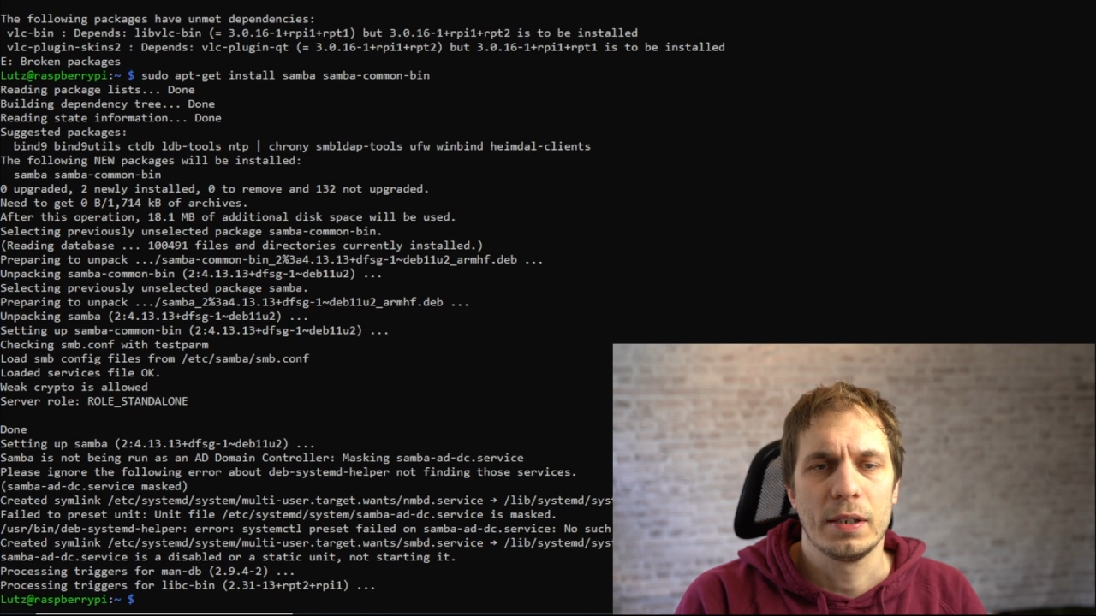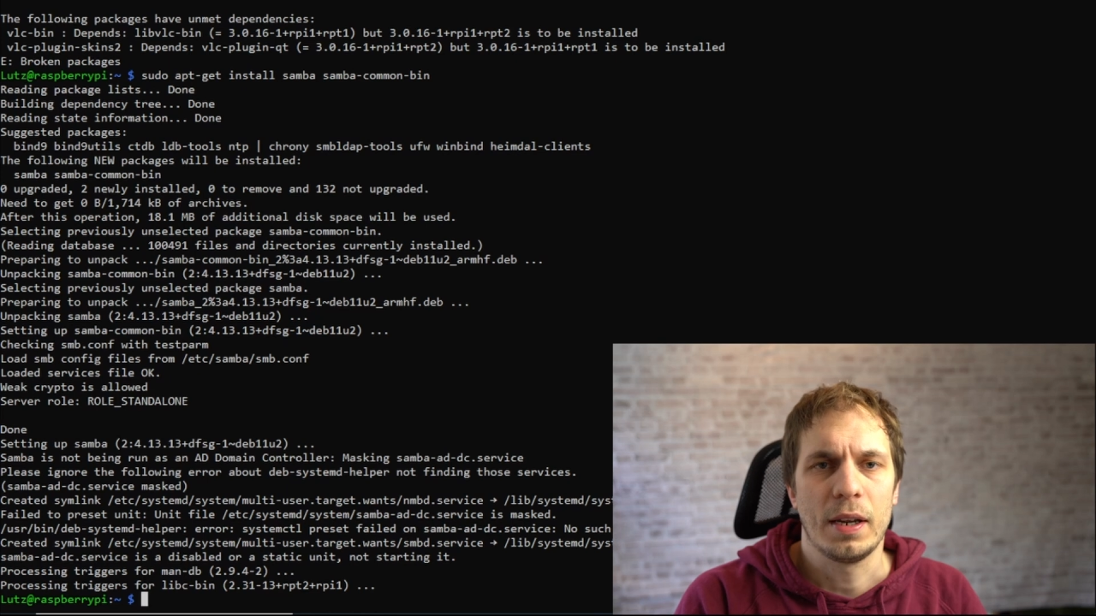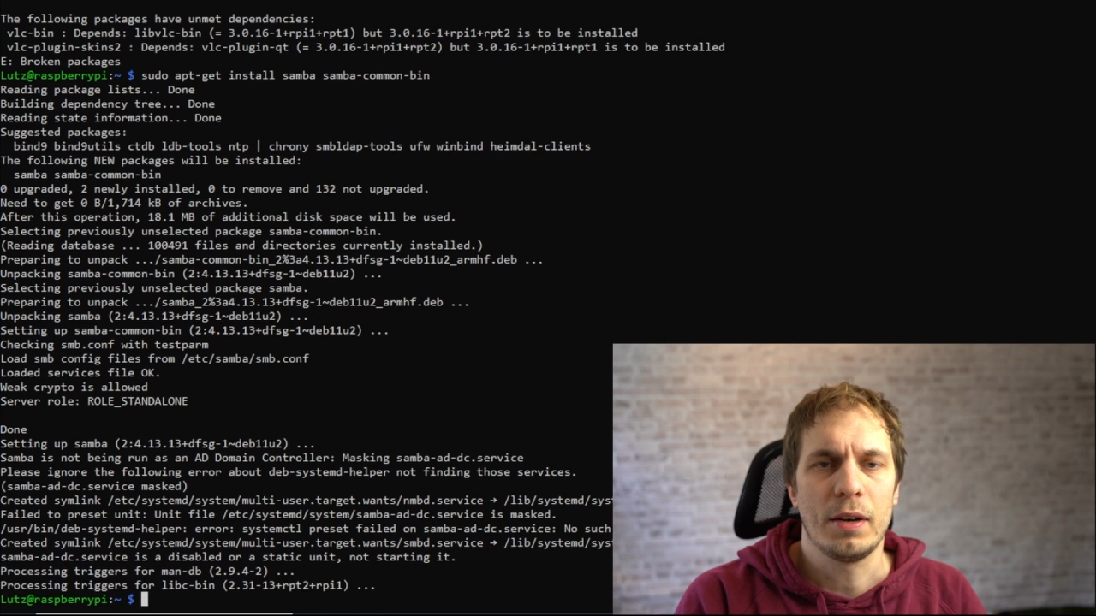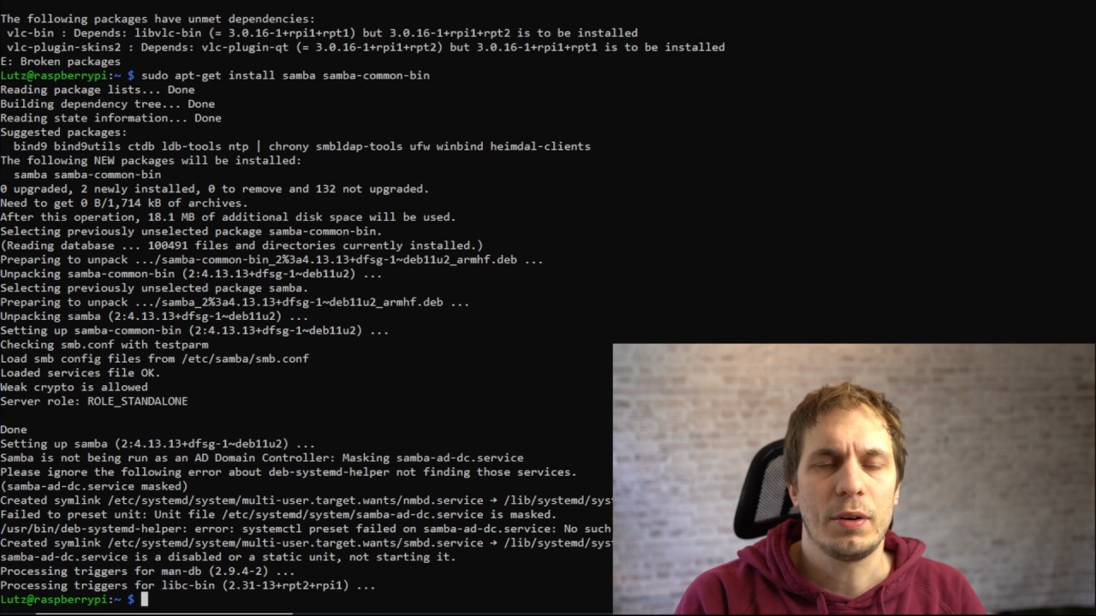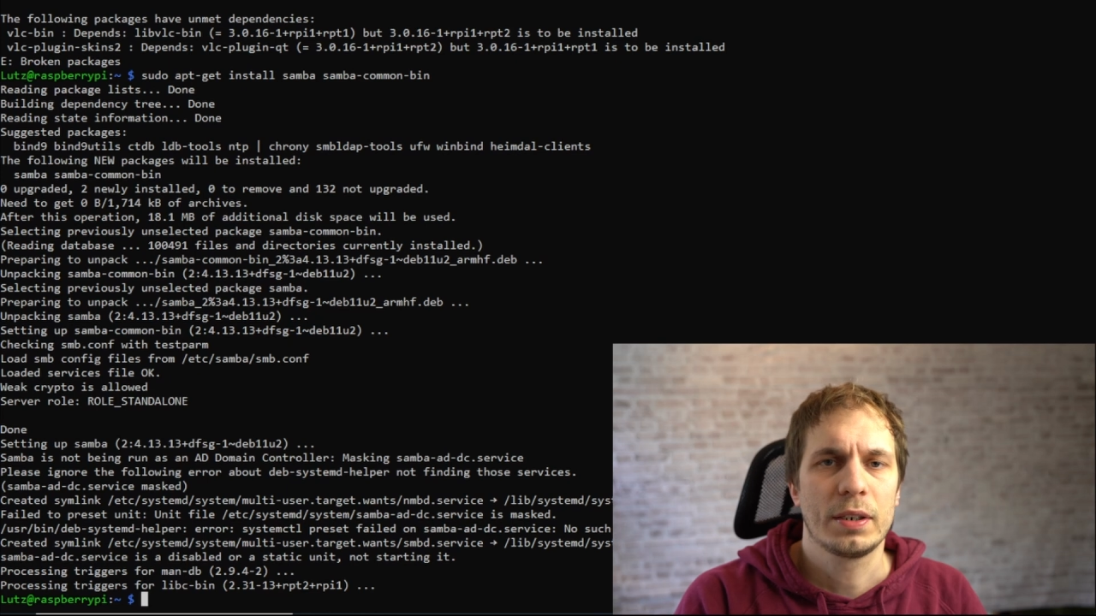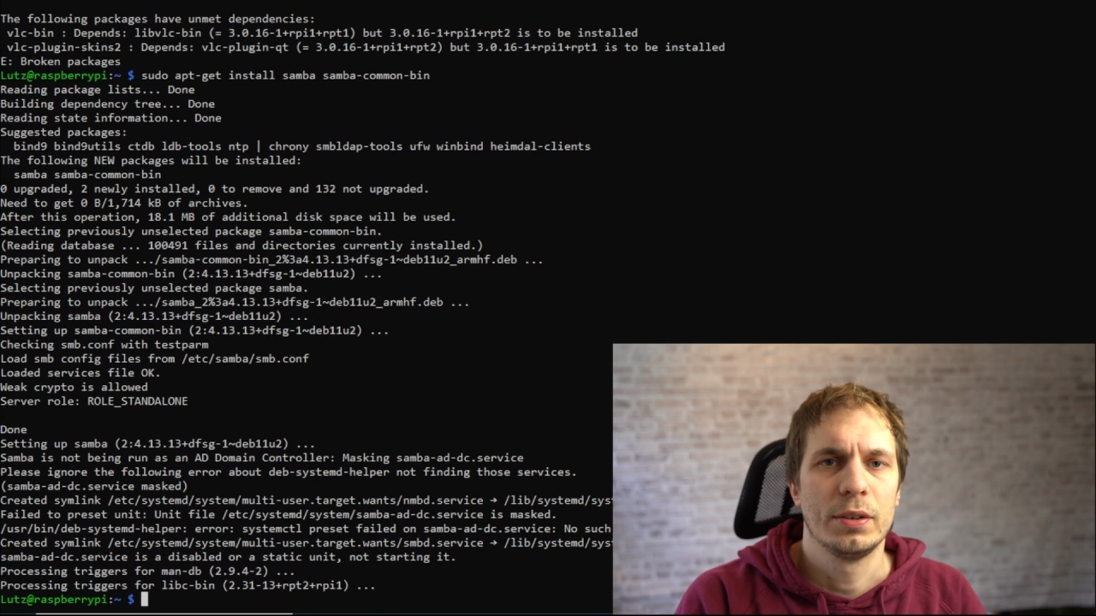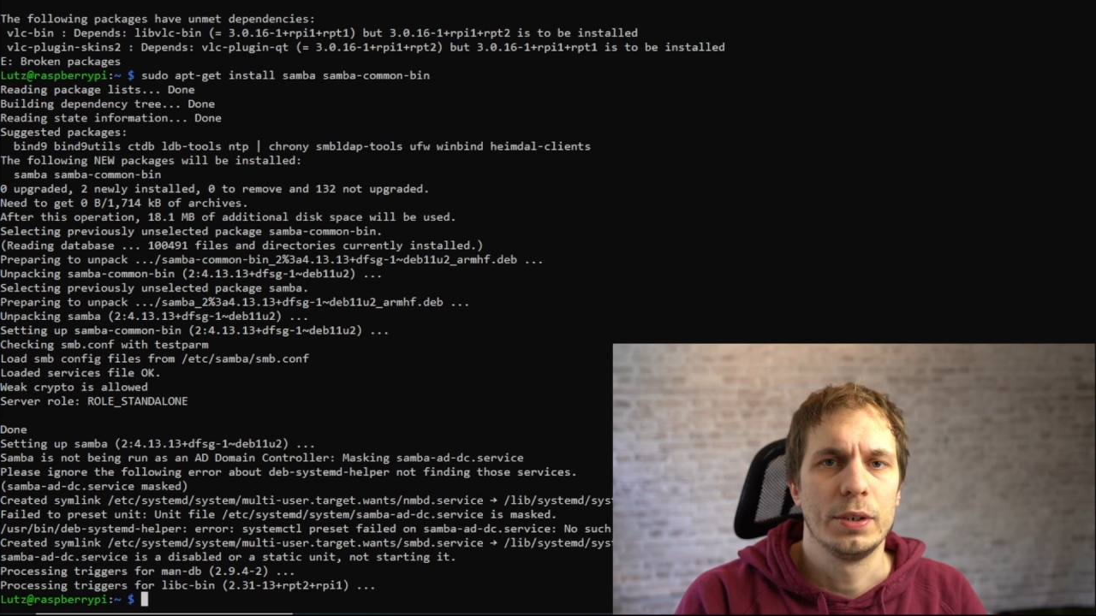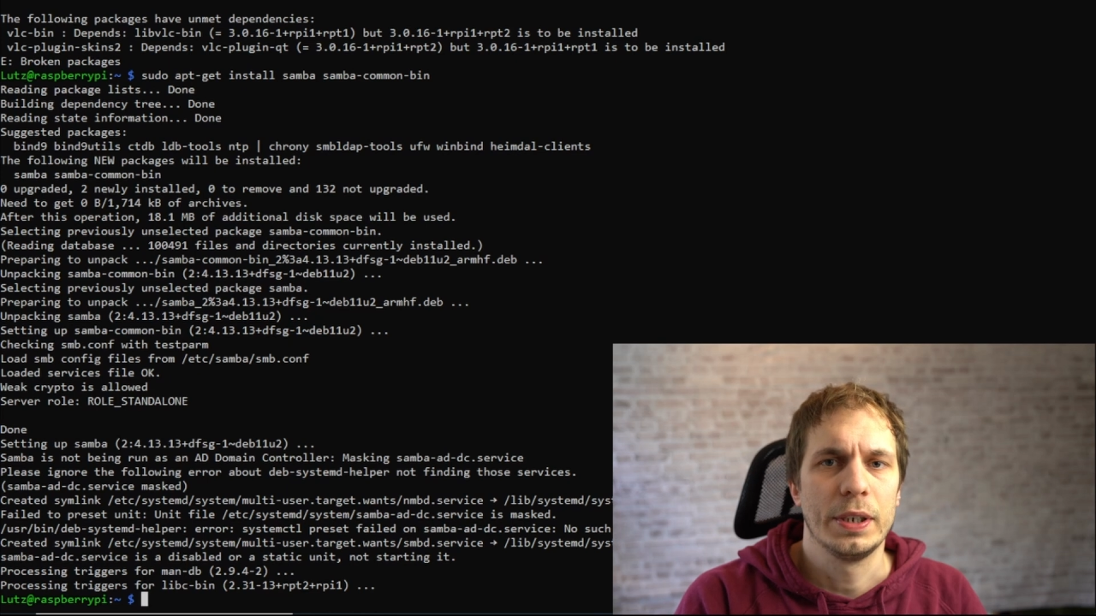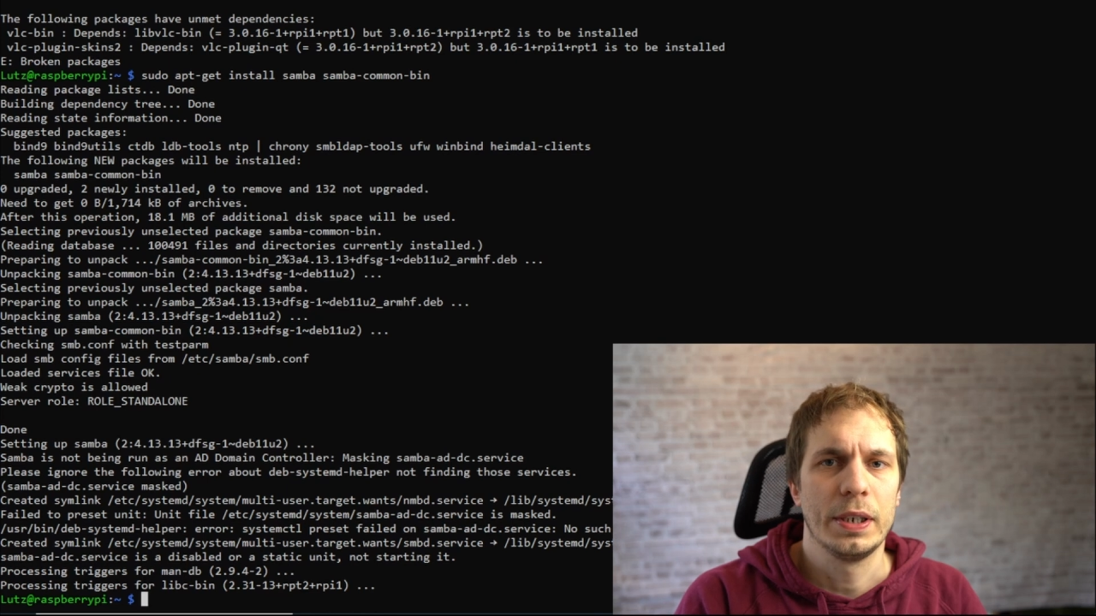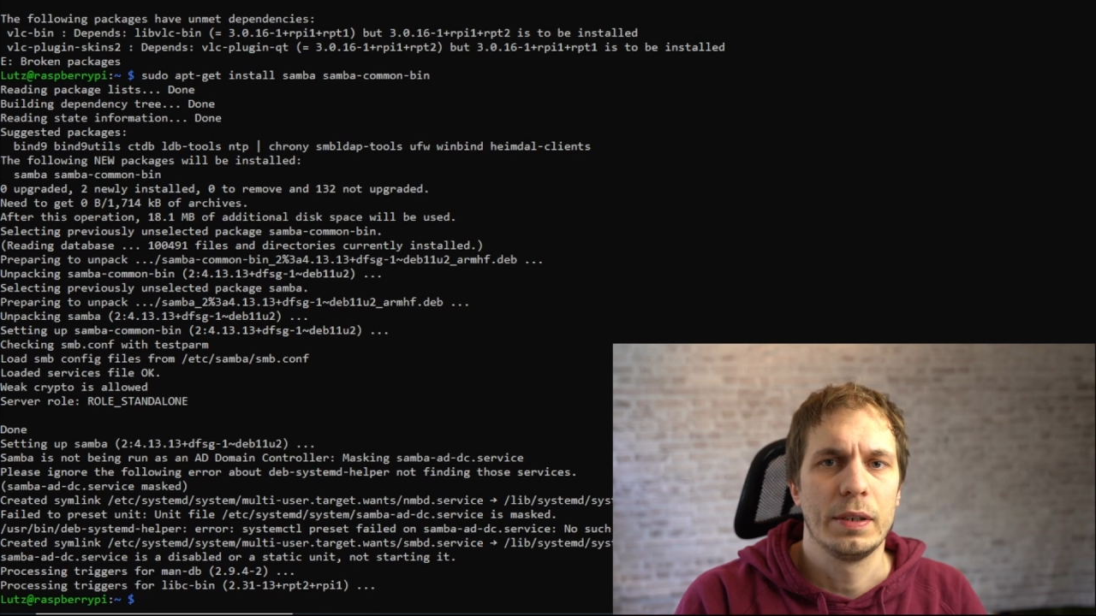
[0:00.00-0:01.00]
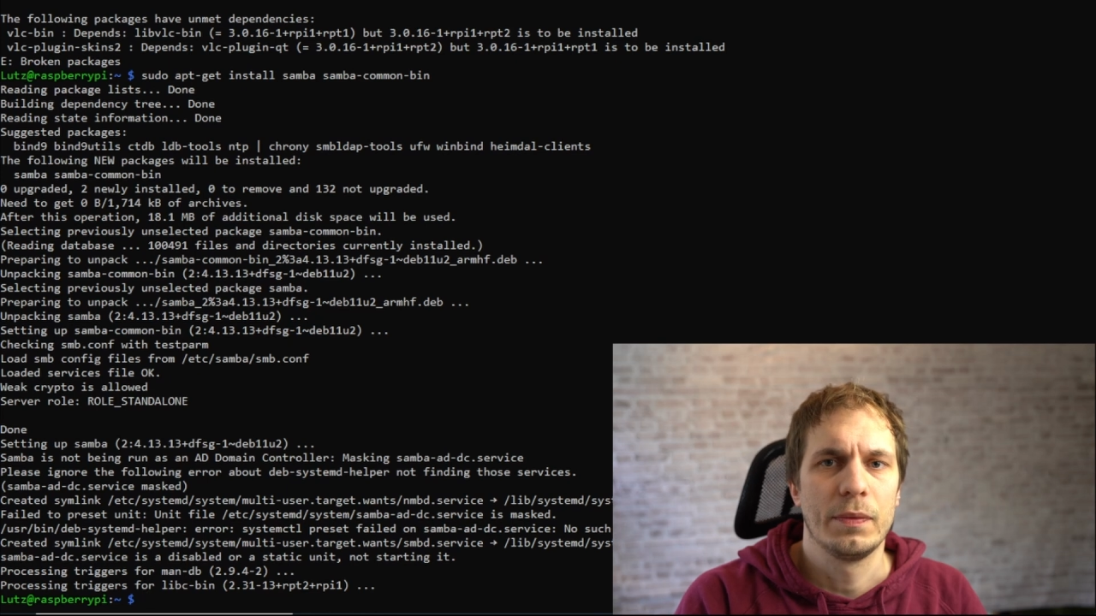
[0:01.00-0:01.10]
directory